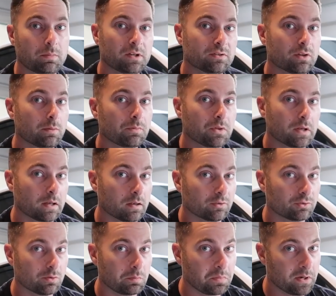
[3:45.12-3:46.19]
it be something
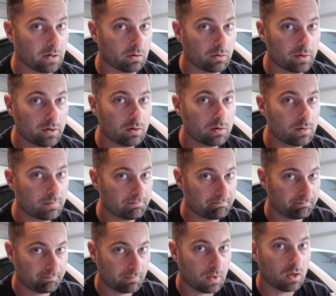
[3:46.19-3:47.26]
superior?
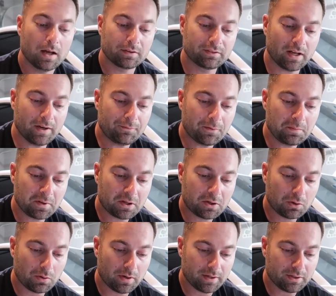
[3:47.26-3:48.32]
Aside from the
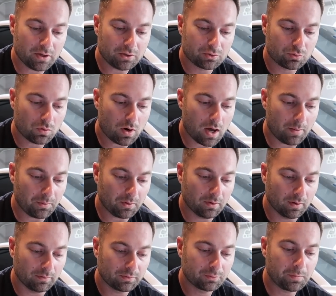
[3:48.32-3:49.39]
current drop
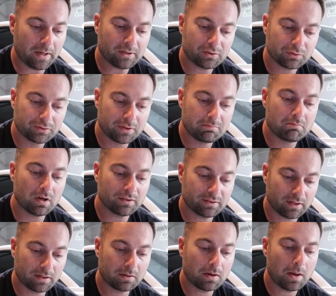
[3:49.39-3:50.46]
of specialty
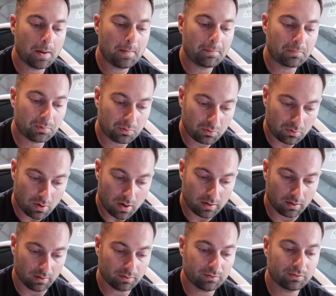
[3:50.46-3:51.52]
Mustang
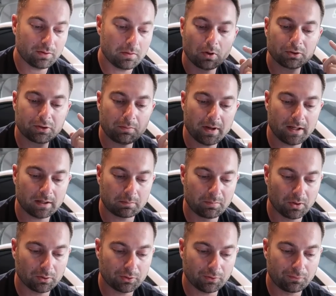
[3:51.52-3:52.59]
products, Multimatic
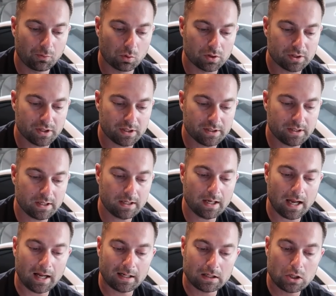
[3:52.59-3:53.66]
built the Ford
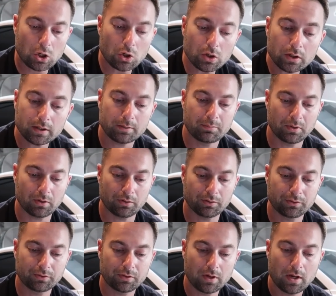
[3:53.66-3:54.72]
GT and currently
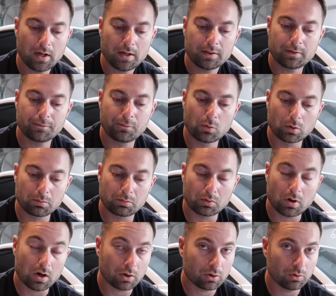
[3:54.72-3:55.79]
builds the Ford
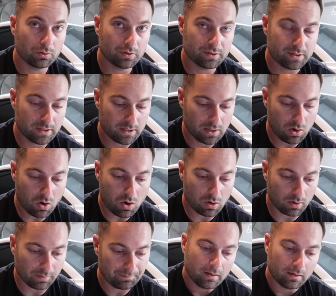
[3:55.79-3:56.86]
Bronco
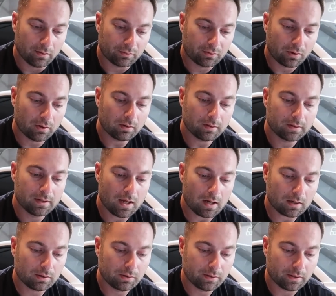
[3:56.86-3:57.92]
DR. It is currently
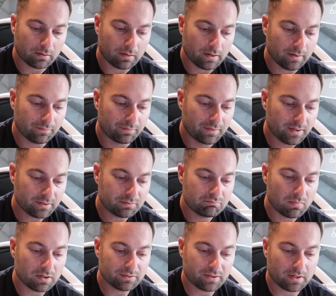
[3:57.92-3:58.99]
not clear if this
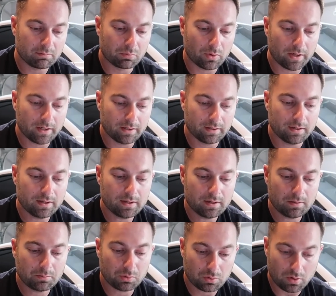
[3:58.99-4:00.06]
Mustang branded
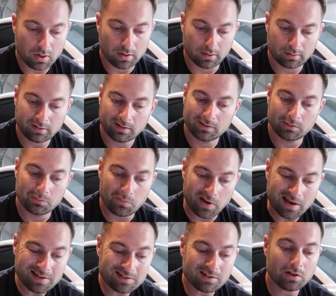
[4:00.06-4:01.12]
product is
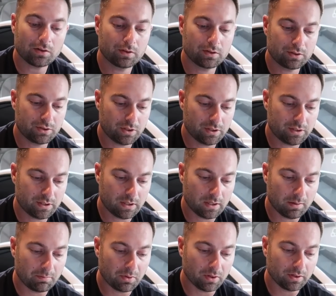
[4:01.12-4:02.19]
based the
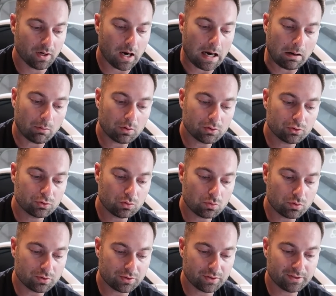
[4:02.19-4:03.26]
GT, but our
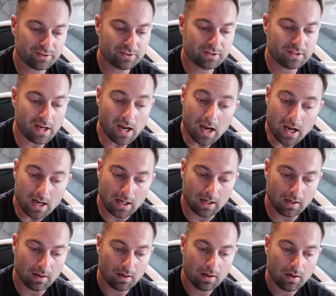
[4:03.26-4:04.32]
sources
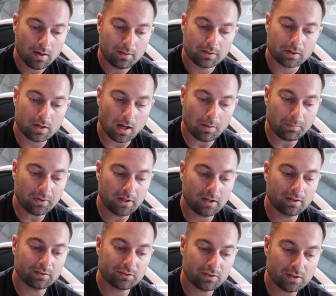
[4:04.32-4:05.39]
say the company
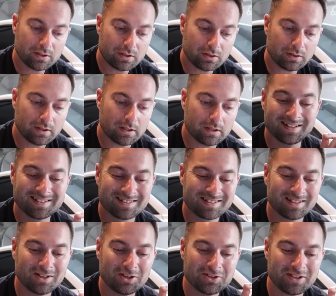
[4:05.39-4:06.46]
essentially
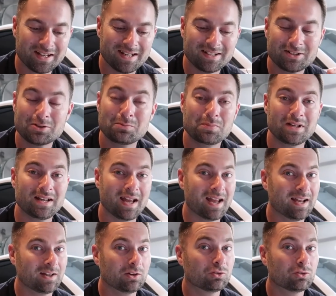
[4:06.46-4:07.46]
considers it to be a